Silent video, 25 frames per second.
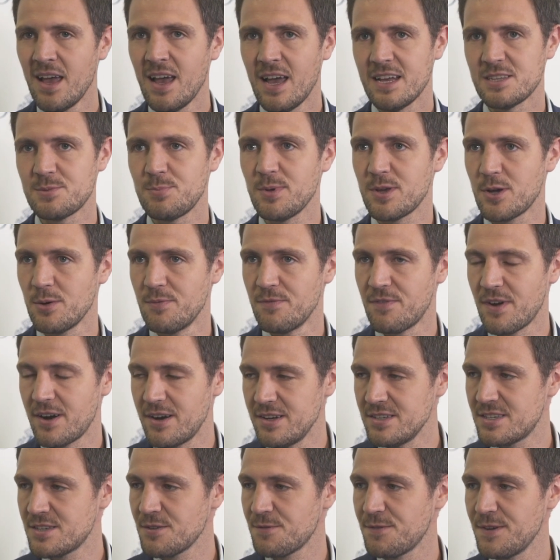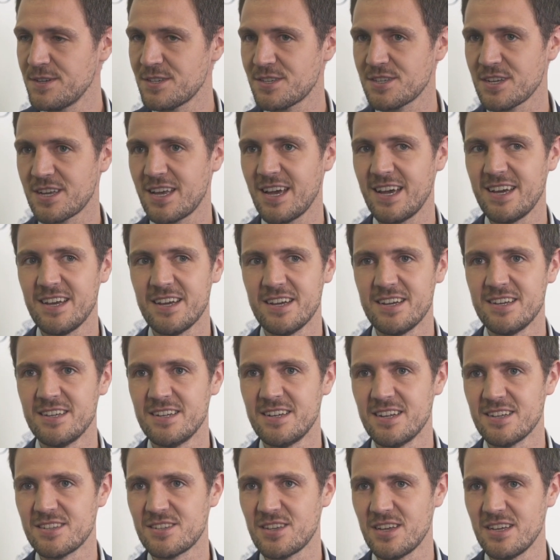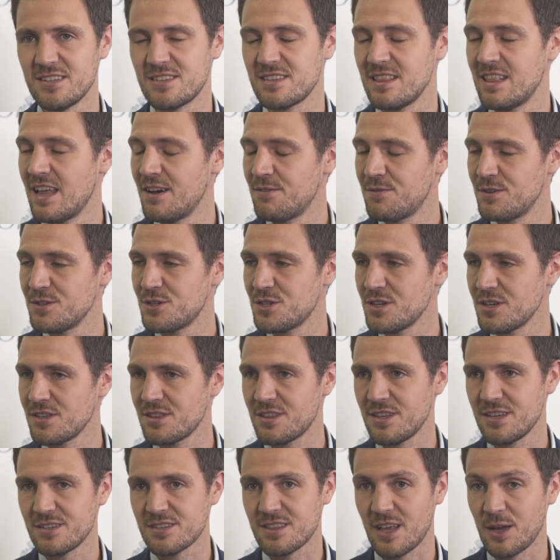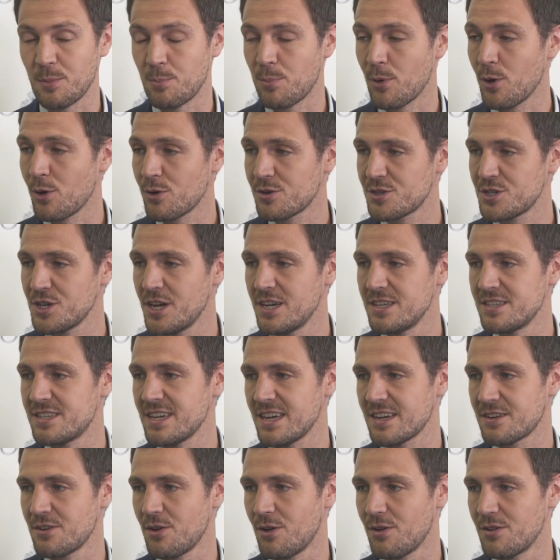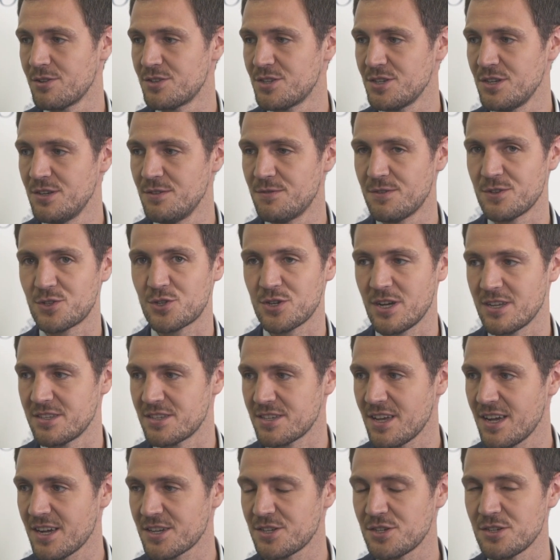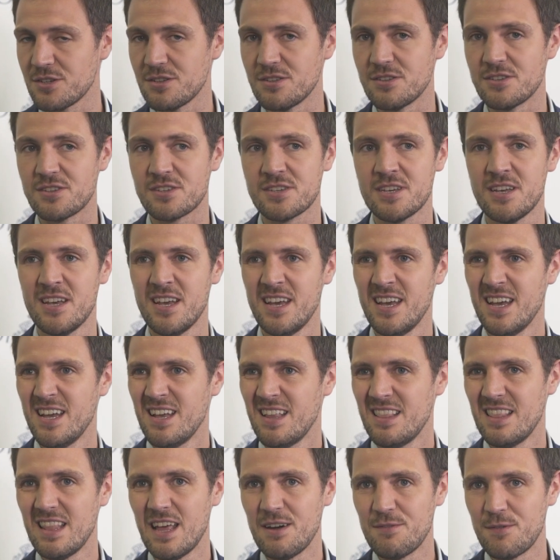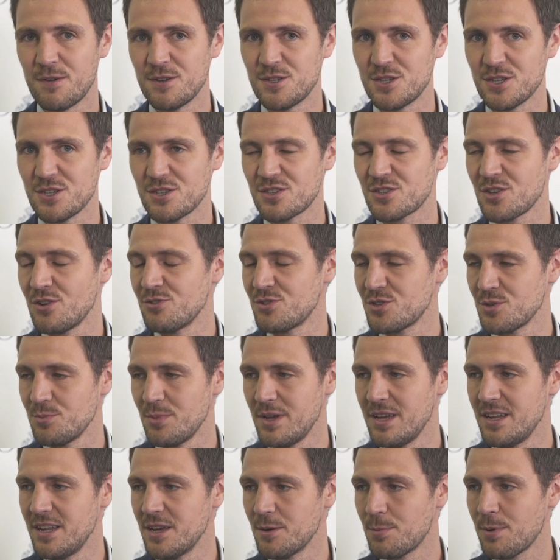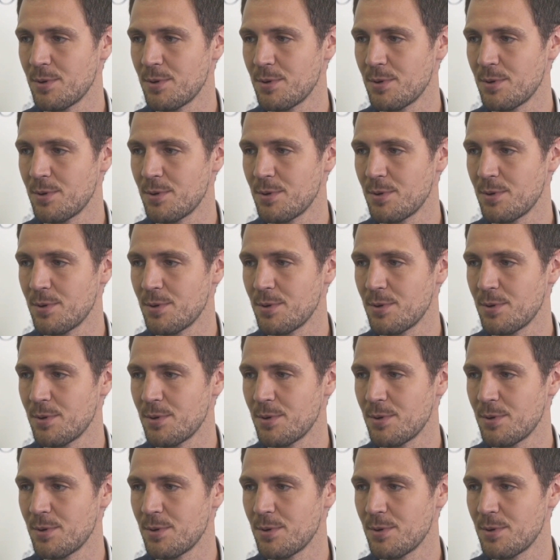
It's become very sophisticated. It's leveraging things like blockchain technology for transactions, leveraging social media